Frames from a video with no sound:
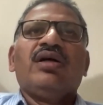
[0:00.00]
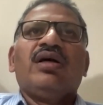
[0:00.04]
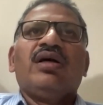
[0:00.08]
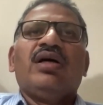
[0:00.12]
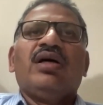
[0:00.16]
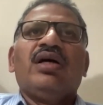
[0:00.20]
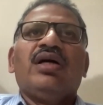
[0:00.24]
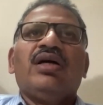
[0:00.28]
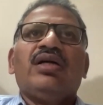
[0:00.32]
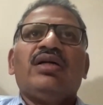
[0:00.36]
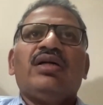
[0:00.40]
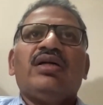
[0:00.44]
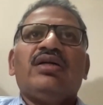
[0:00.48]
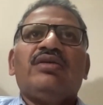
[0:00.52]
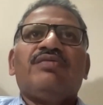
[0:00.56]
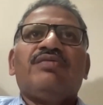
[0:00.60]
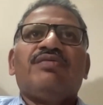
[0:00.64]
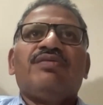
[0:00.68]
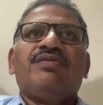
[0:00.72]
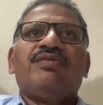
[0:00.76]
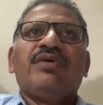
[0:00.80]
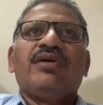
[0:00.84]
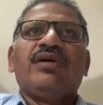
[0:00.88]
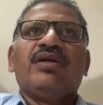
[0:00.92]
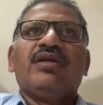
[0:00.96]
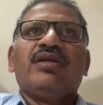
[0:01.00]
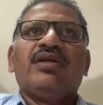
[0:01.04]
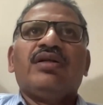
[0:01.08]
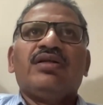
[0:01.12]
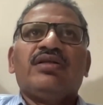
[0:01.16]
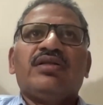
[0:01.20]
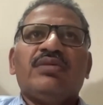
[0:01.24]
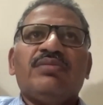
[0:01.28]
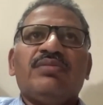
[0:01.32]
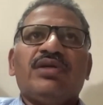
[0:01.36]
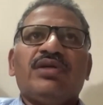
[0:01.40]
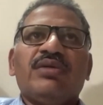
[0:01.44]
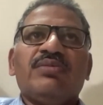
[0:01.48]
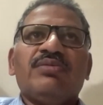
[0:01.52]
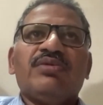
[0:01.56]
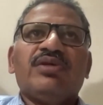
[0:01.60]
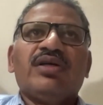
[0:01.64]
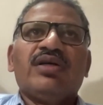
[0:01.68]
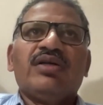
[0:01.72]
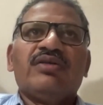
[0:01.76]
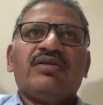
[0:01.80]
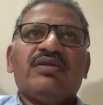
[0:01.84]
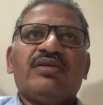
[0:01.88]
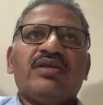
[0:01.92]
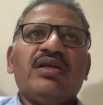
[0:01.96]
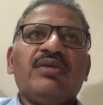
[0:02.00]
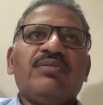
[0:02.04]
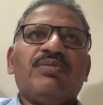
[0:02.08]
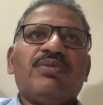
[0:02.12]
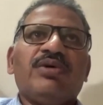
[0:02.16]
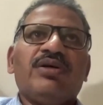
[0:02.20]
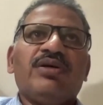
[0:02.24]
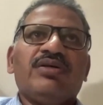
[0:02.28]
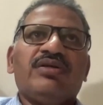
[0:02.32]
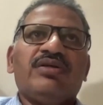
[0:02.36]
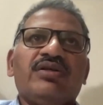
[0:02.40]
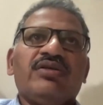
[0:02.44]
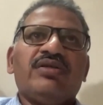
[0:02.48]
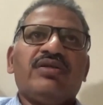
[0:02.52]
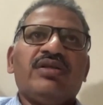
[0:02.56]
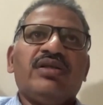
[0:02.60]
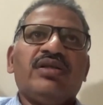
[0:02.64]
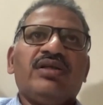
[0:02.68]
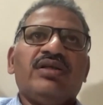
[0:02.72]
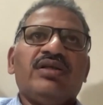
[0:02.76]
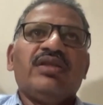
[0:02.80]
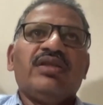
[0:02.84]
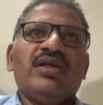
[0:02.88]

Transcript: And if the symptoms are still persisting,